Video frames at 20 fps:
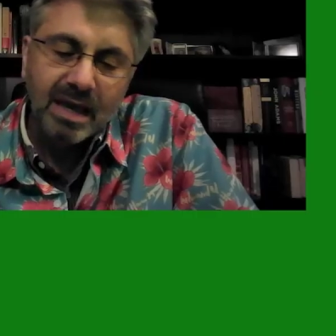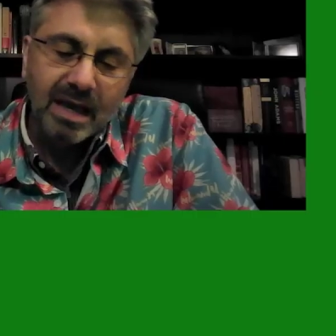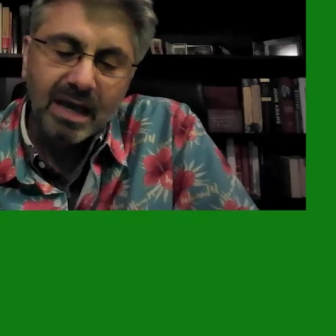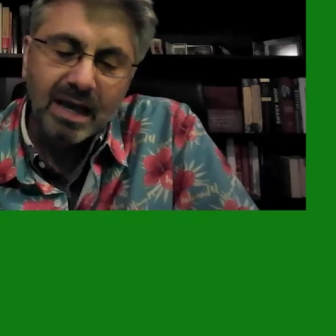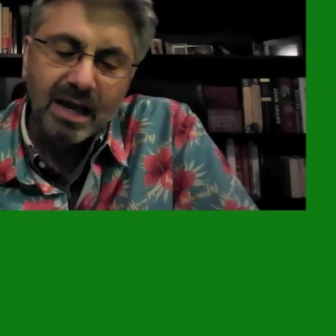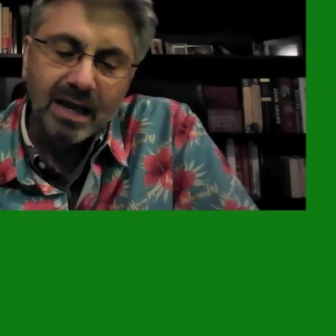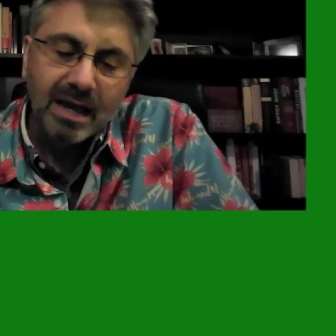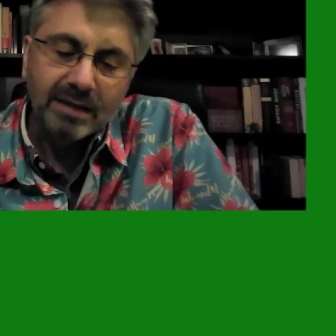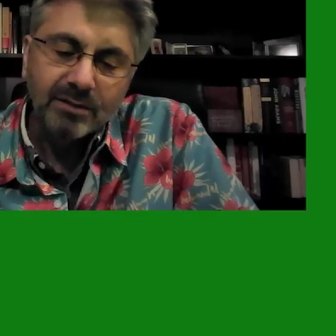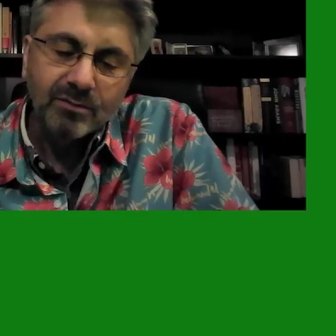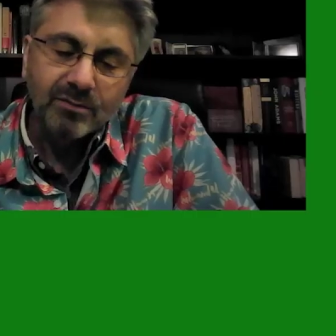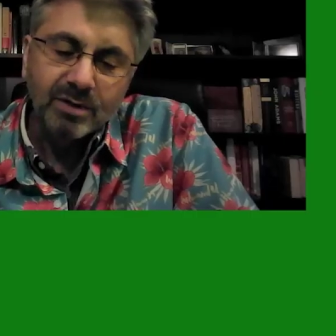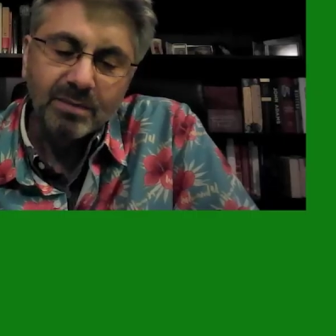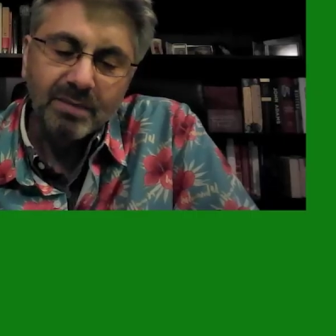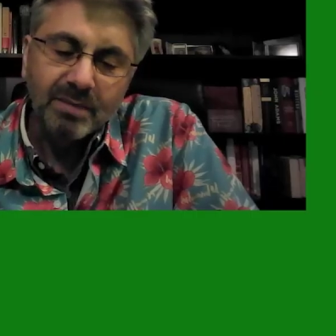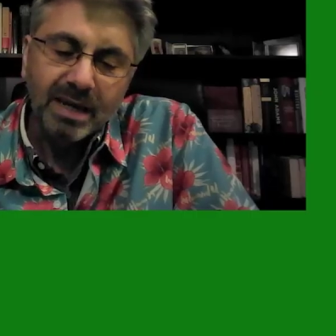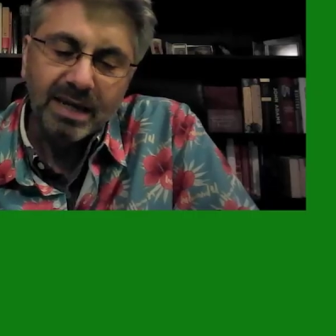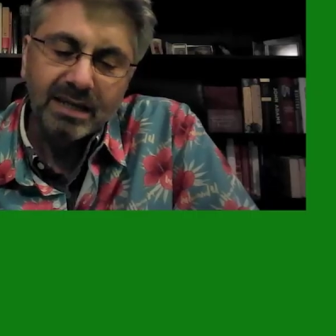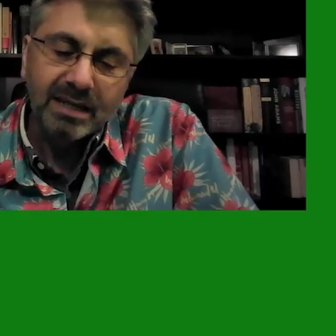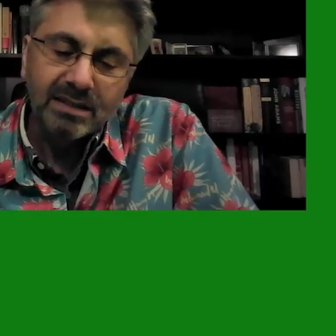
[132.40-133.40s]
On the
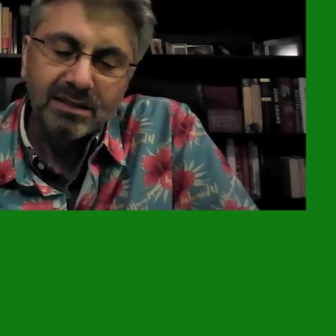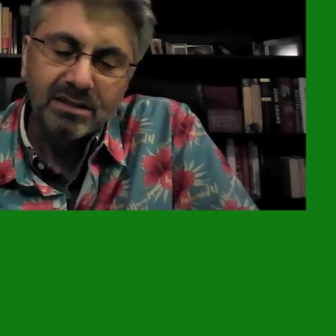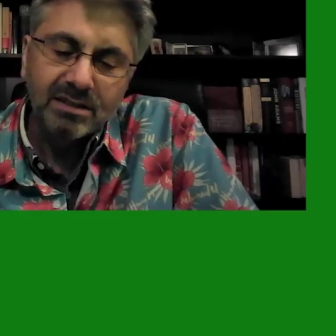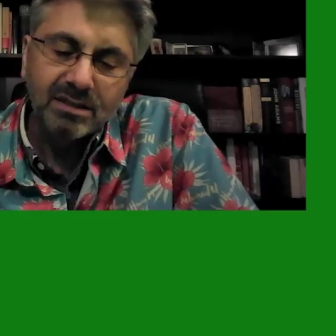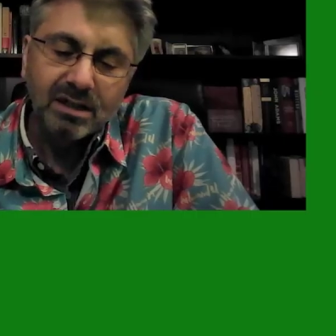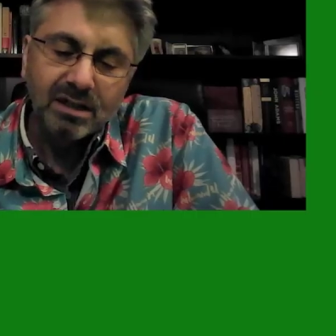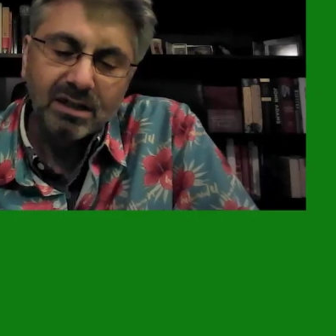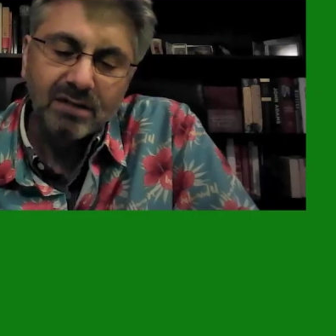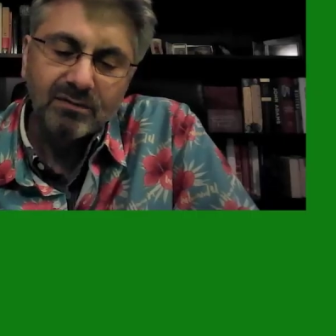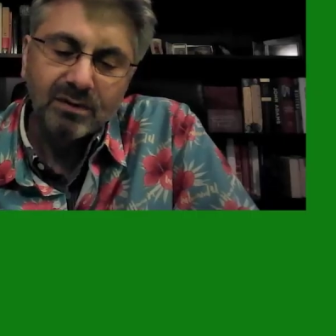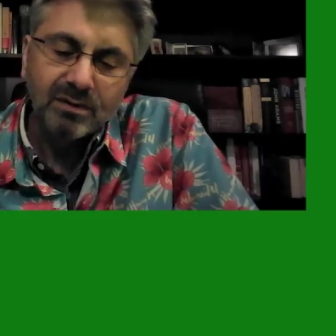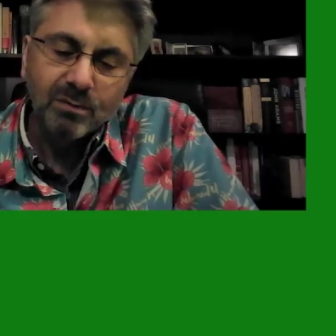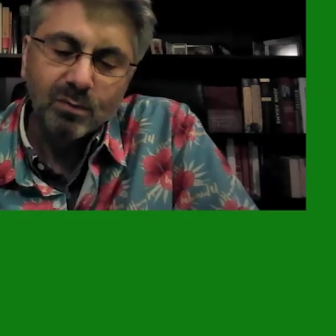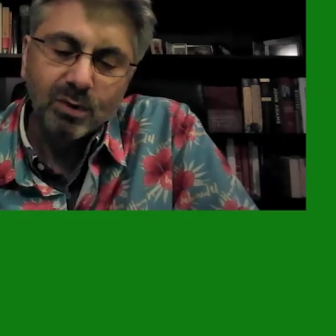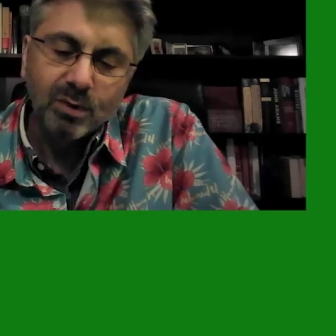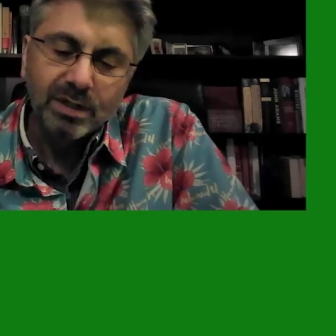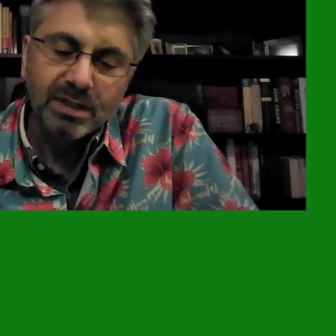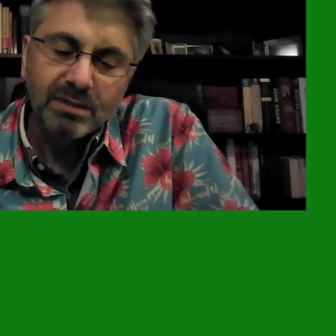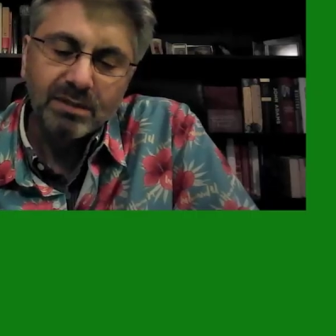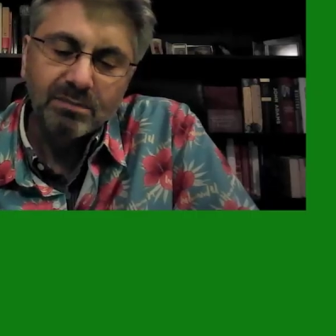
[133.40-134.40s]
remains of a
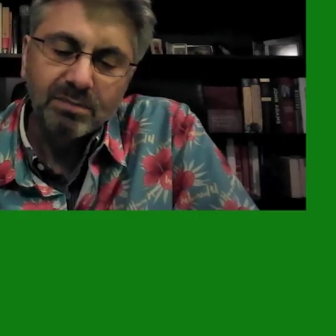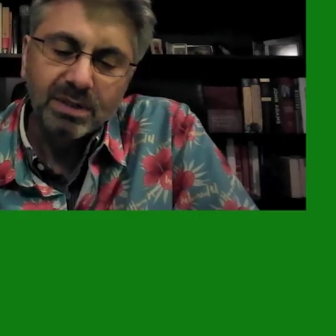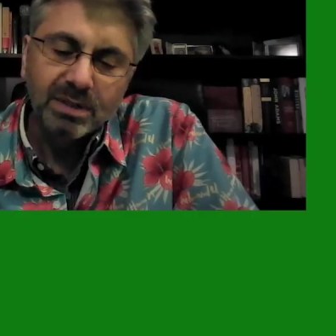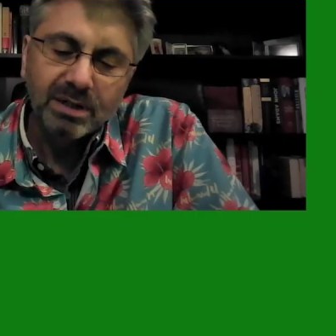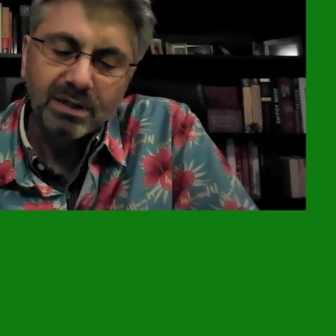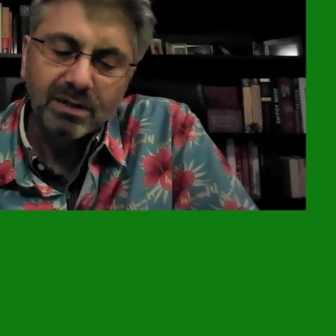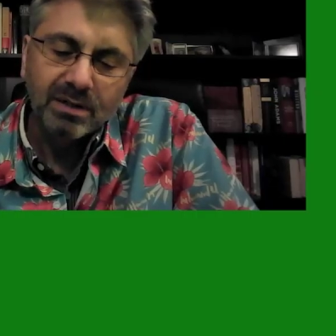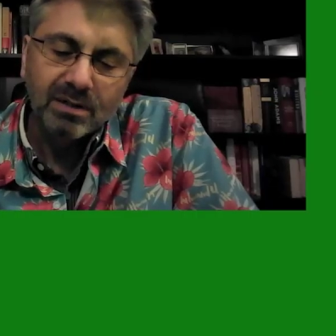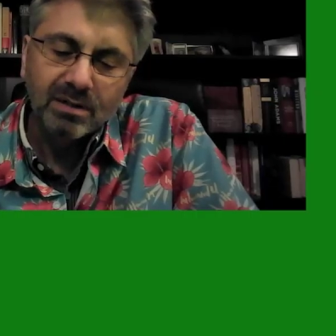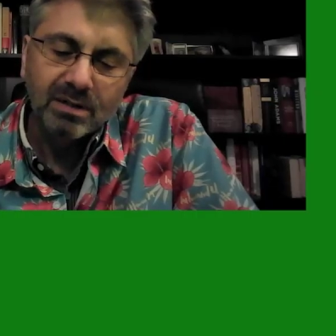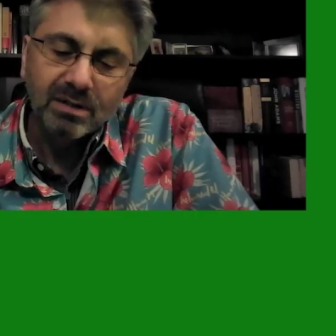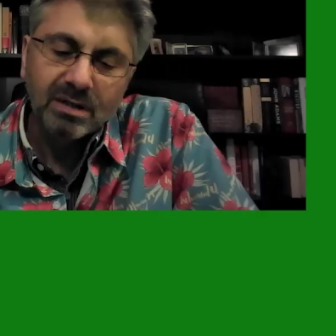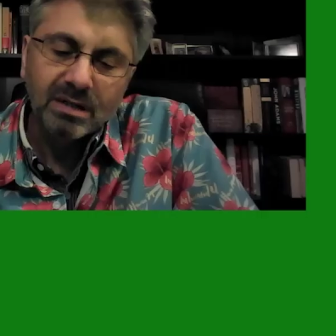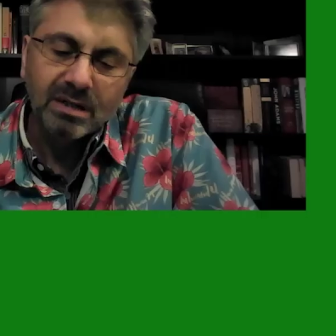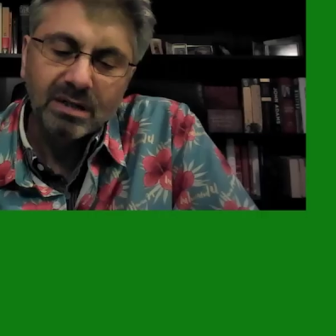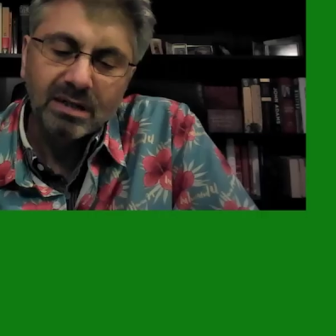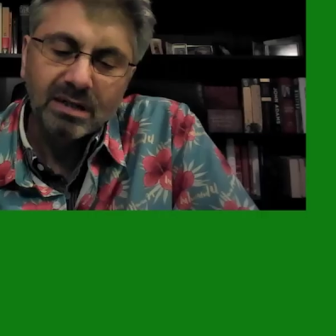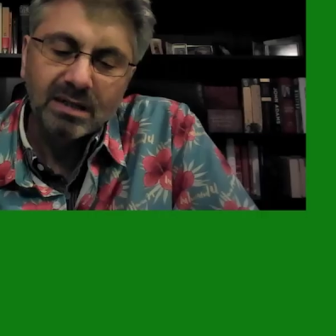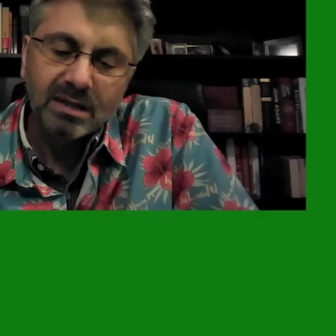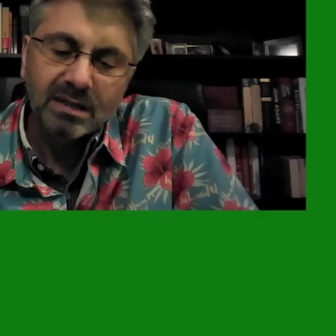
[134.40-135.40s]
wooden bier
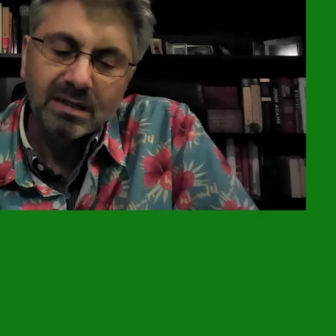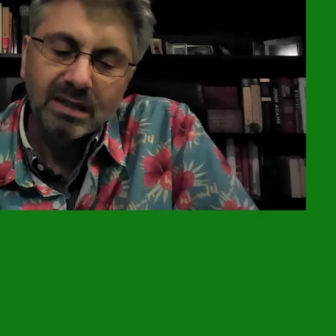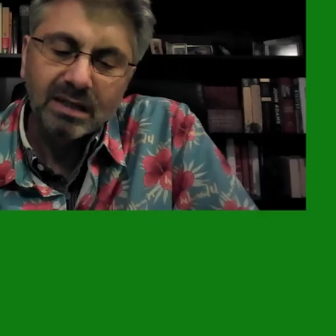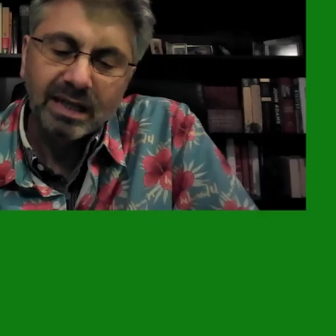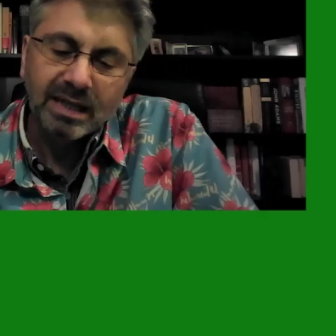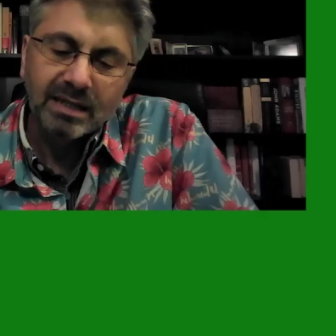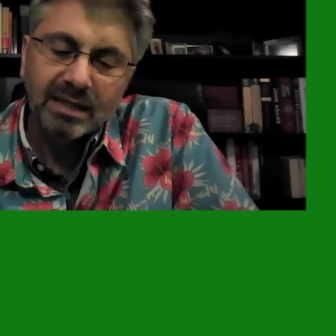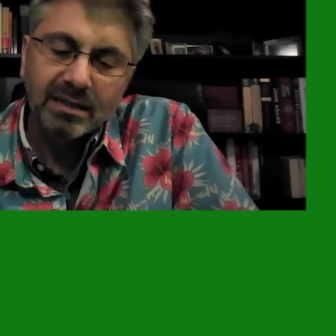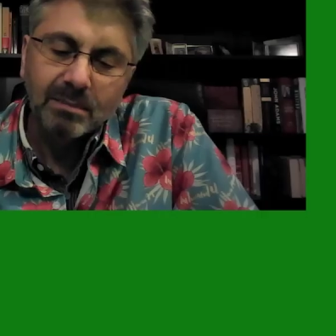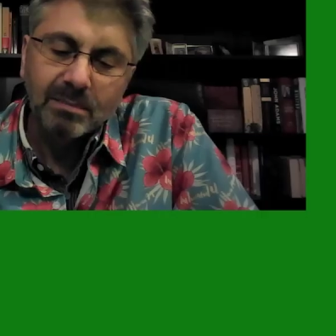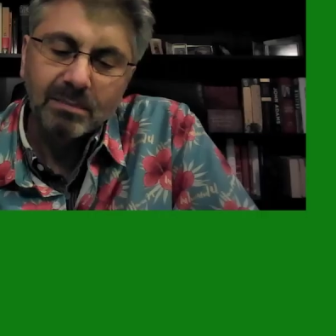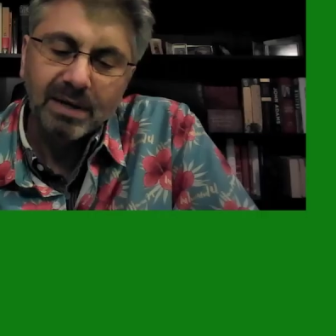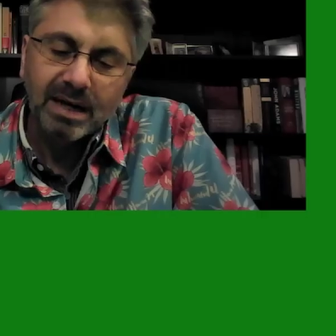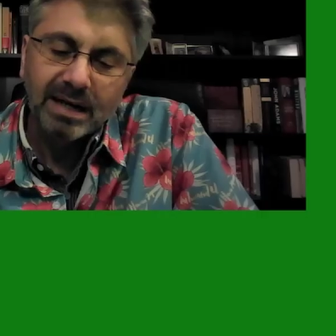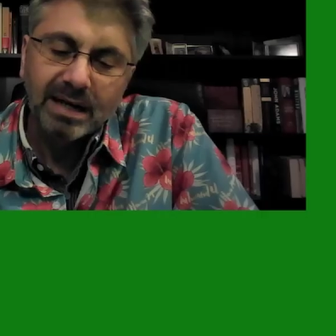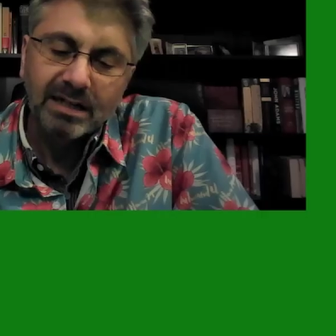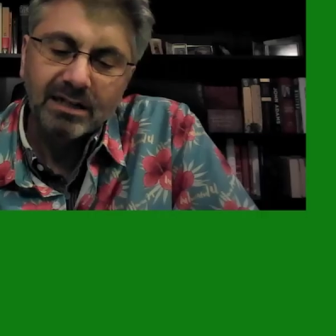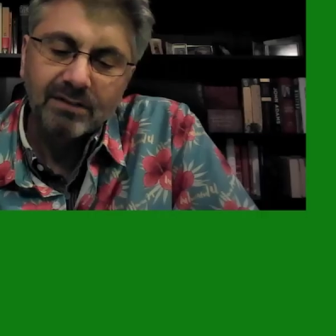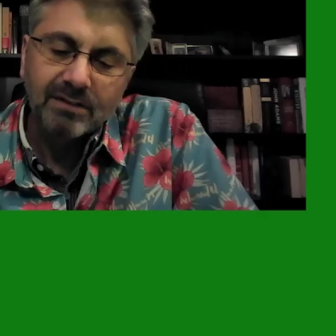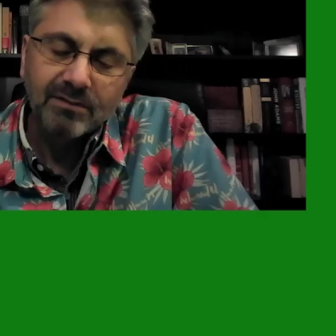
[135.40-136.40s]
lay the
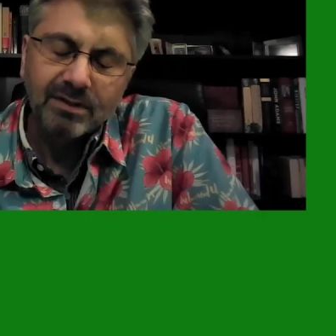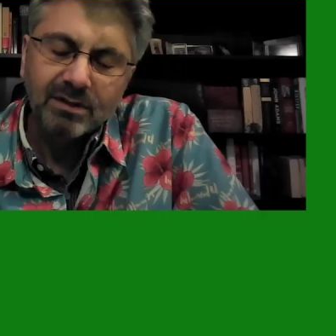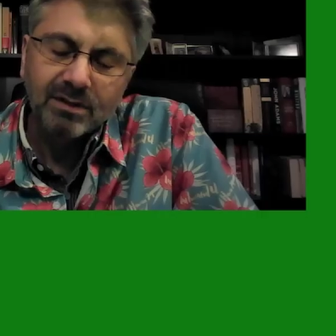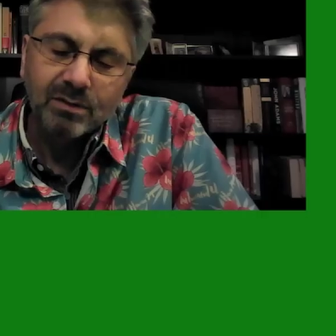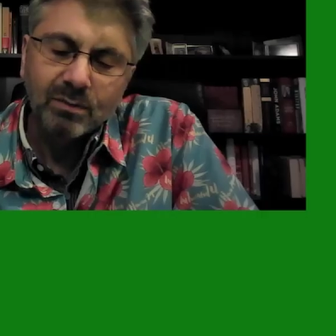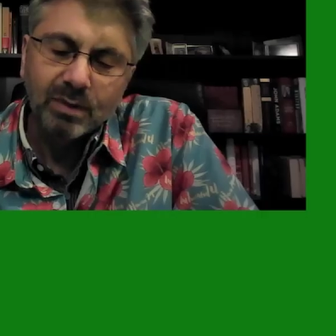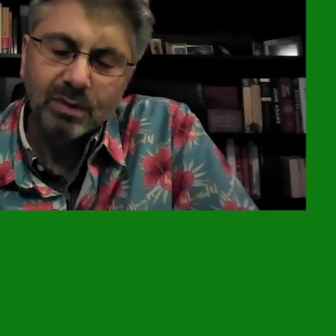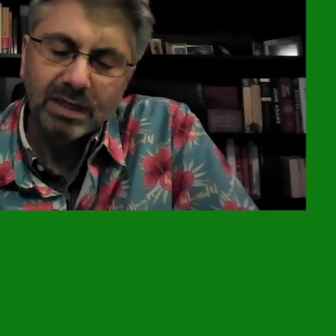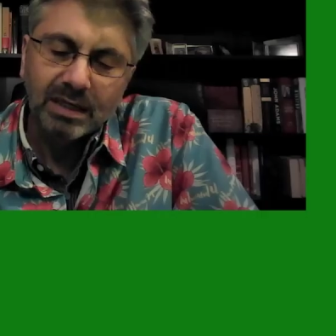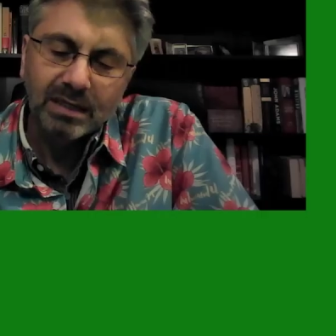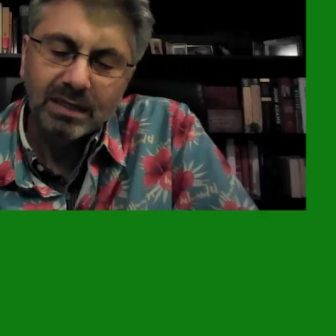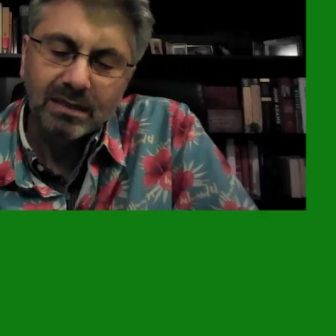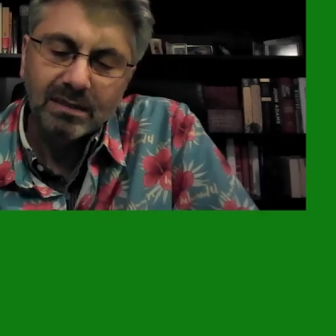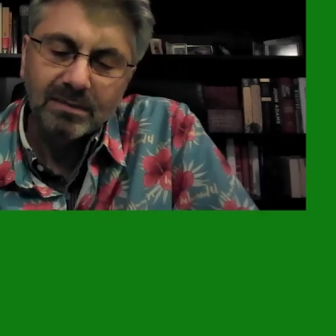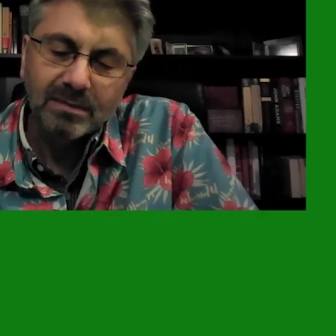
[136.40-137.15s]
body of the queen,